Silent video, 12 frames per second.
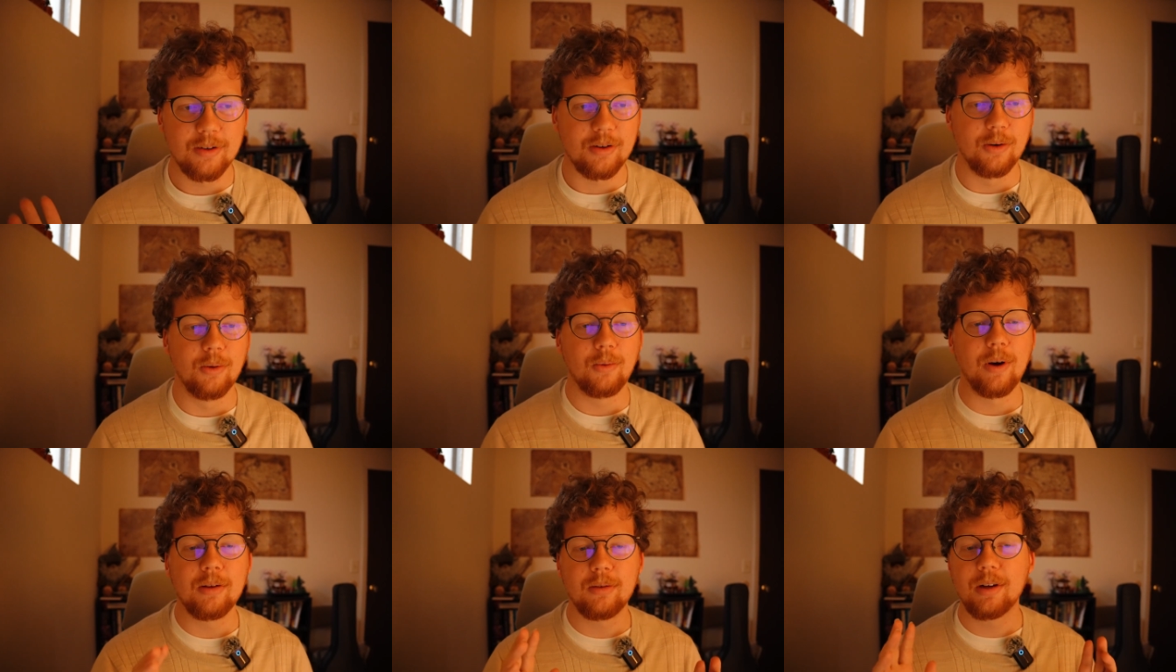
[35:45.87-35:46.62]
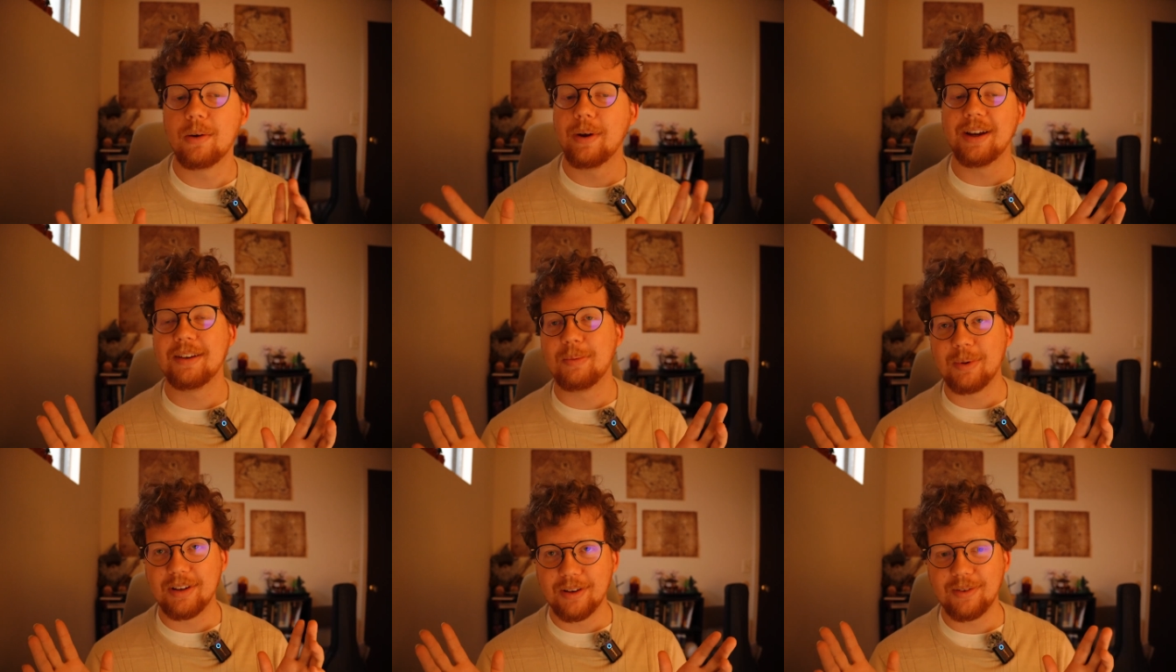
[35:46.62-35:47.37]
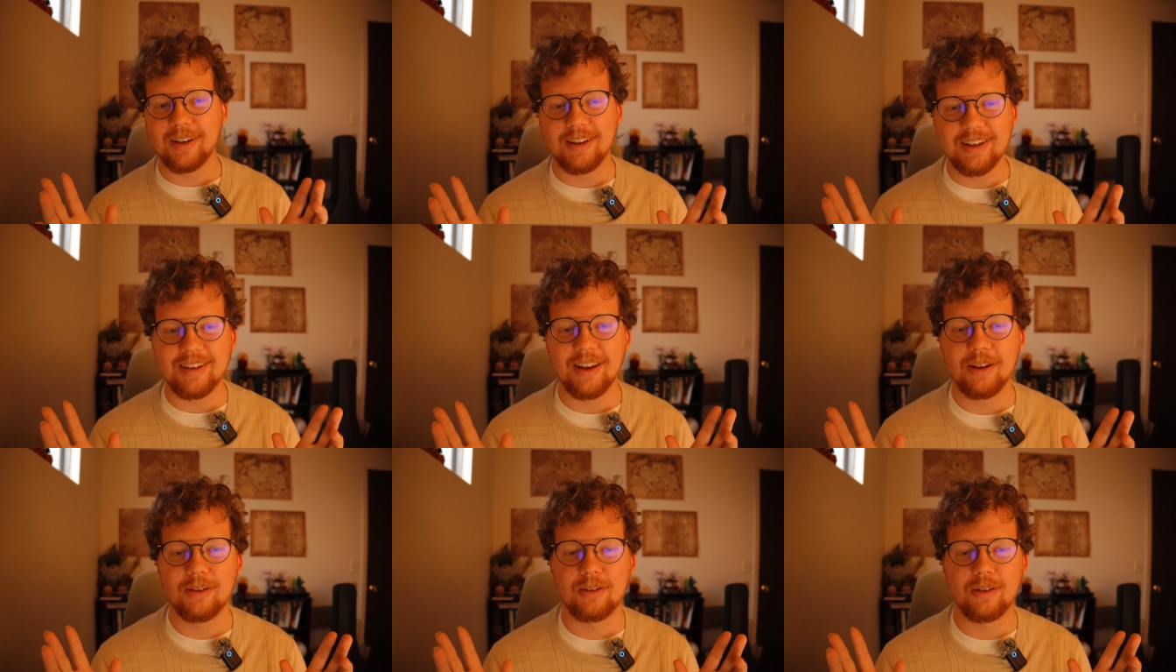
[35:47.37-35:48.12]
So rather than going into specific
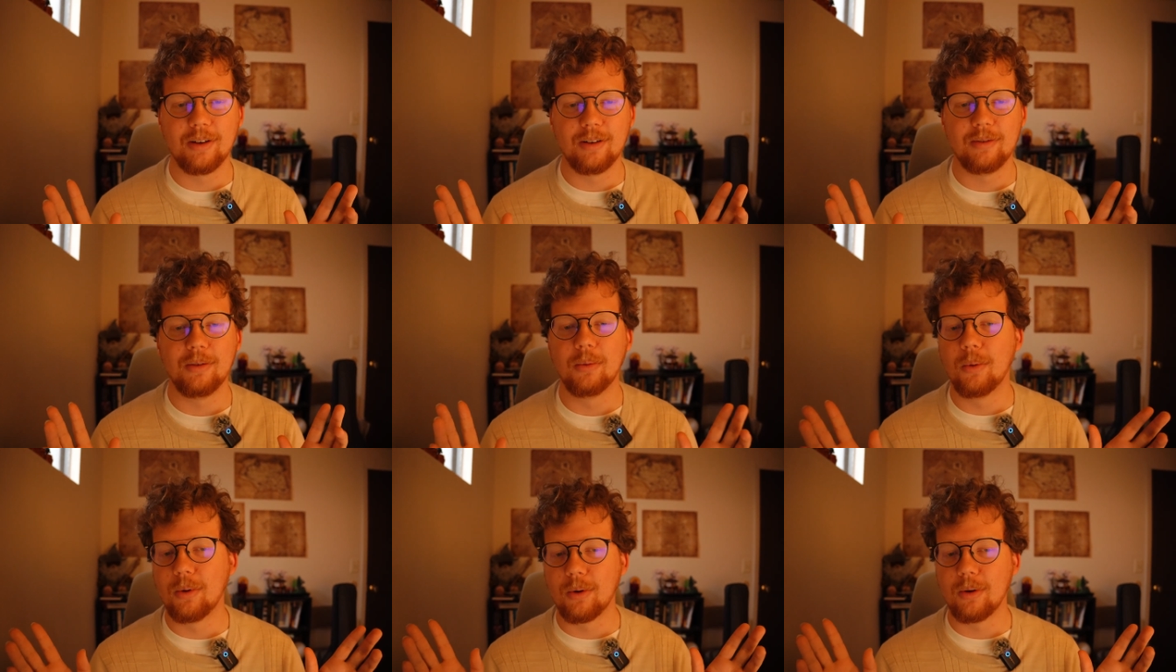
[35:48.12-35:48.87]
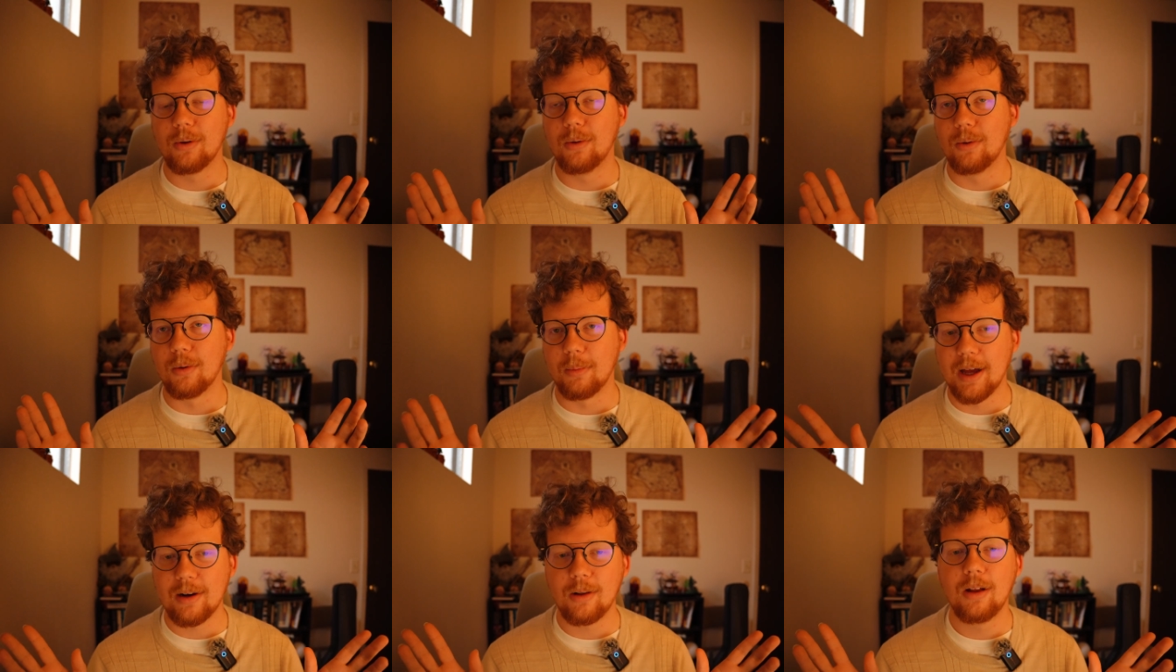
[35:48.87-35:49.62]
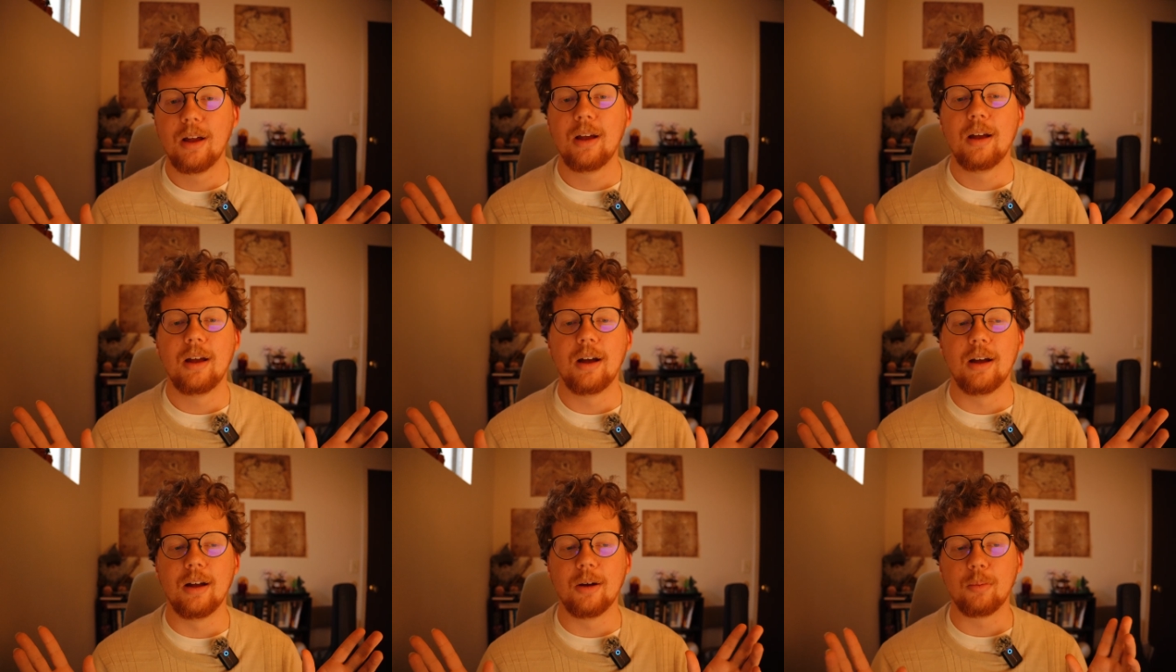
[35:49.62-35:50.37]
details of the war or battle,
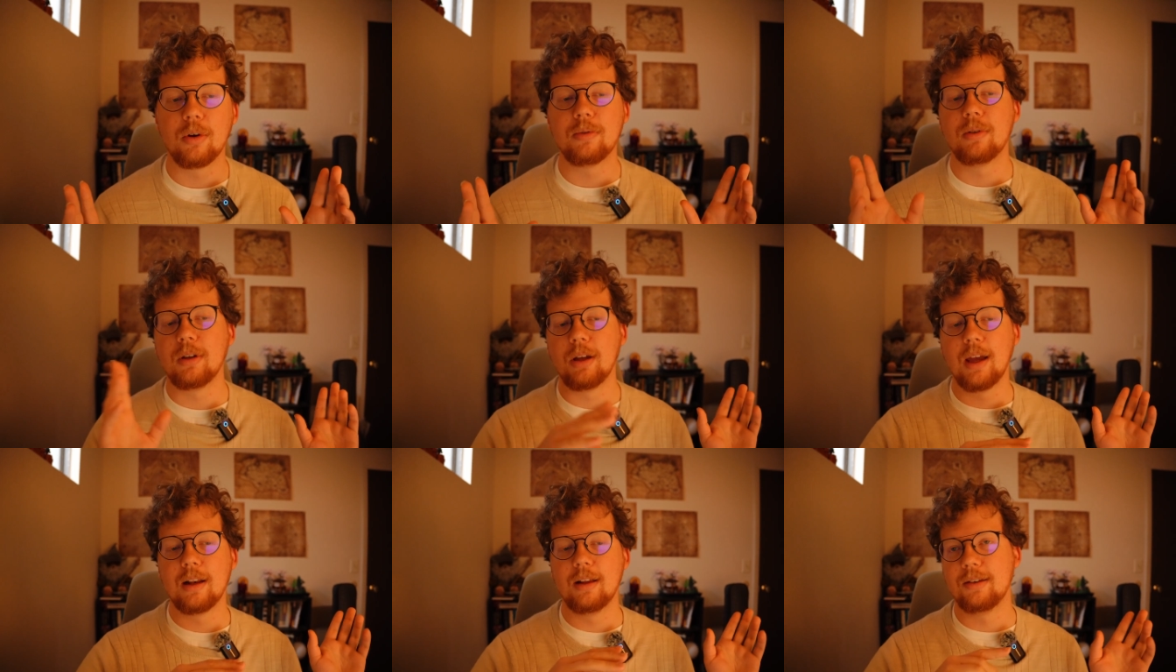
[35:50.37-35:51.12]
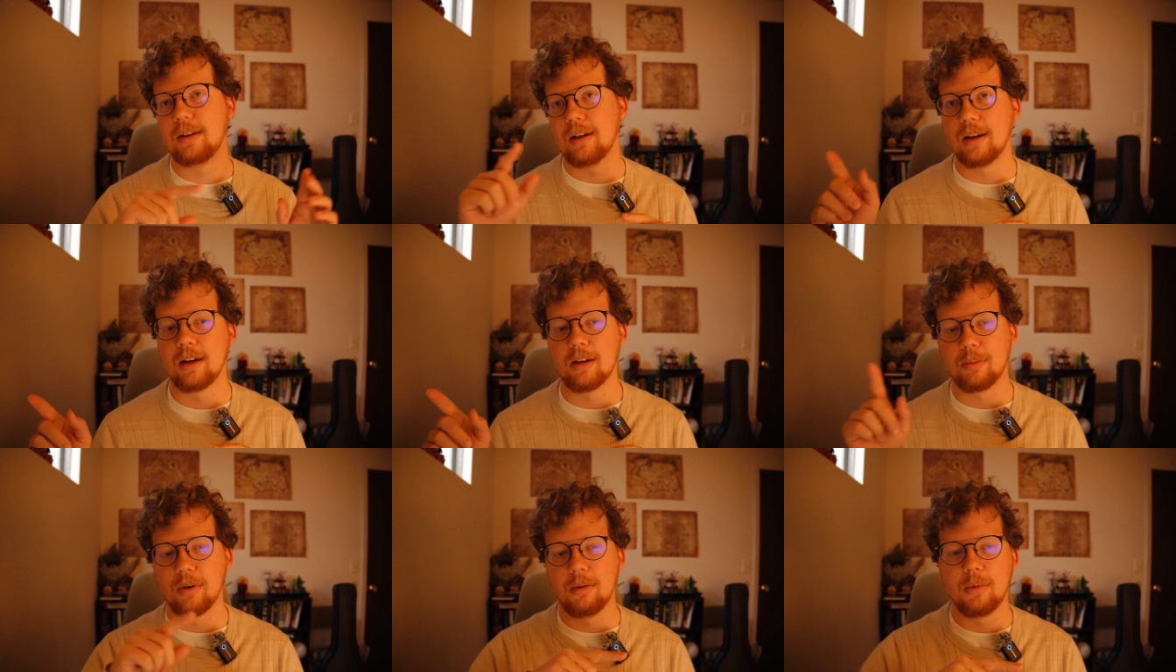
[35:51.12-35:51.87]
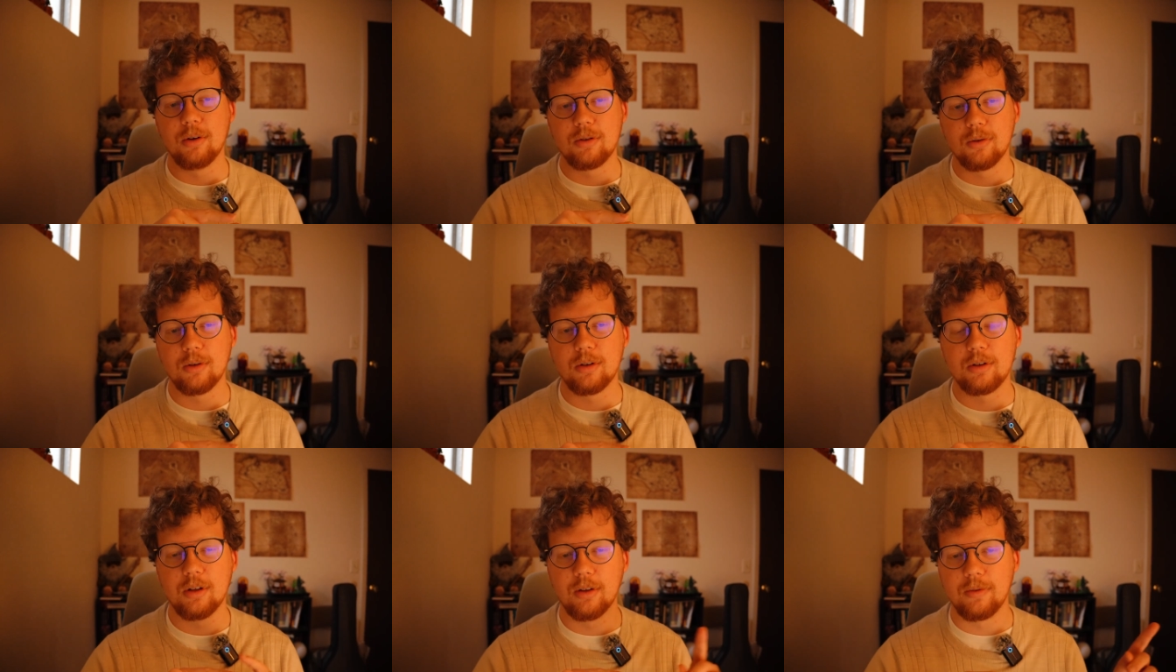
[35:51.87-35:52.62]
I'll briefly analyze and connect a primary
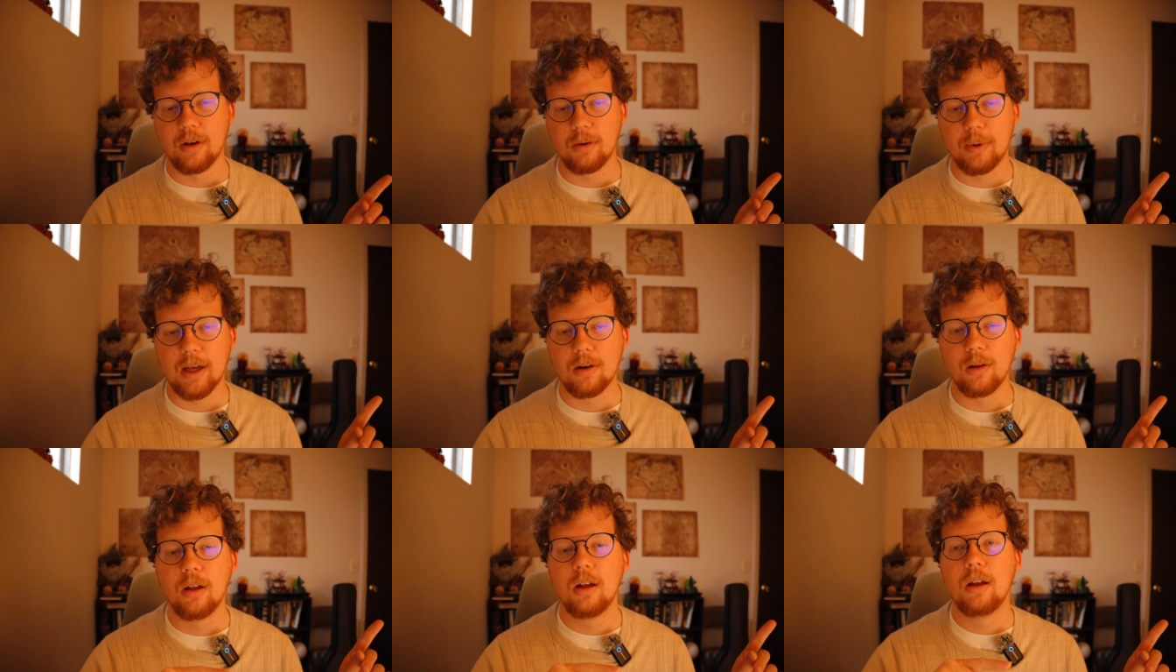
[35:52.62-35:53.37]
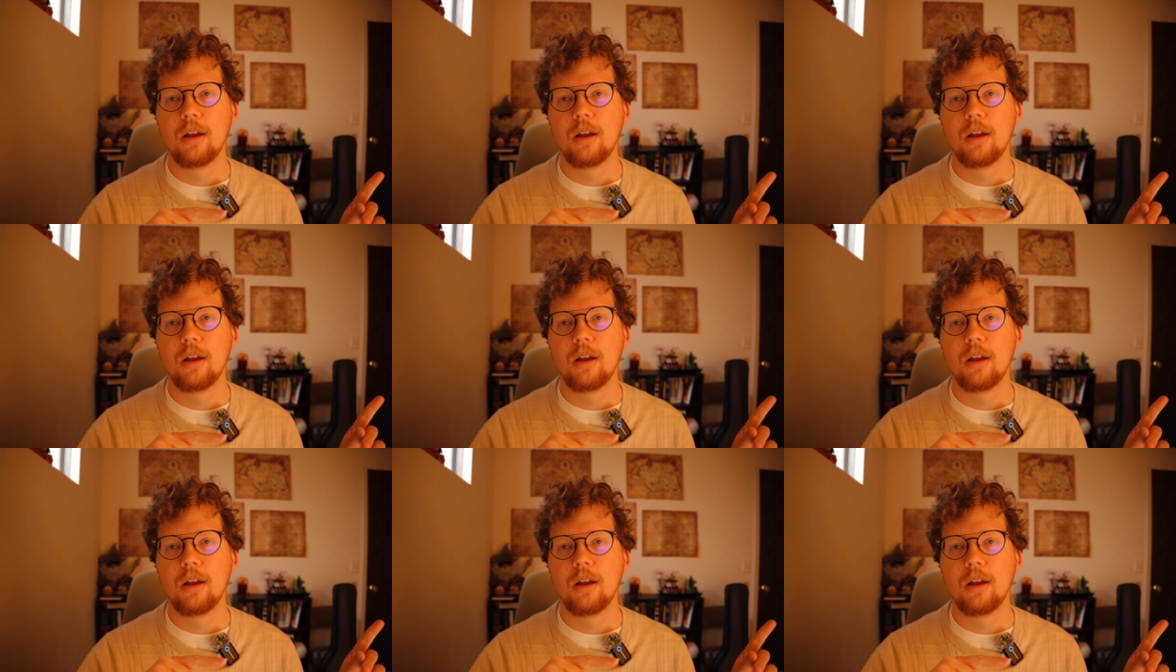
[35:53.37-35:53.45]
source to the final battle,